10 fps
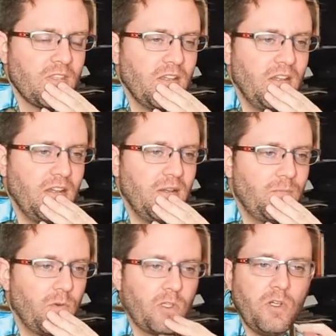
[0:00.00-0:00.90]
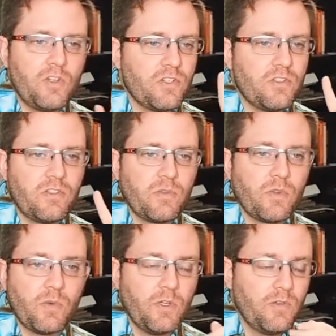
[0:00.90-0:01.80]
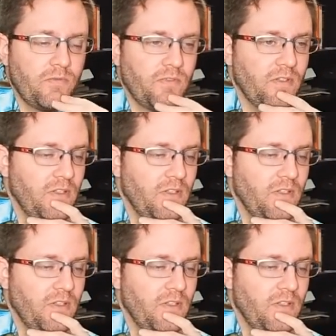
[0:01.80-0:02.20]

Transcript: um, foreclosures through the roof.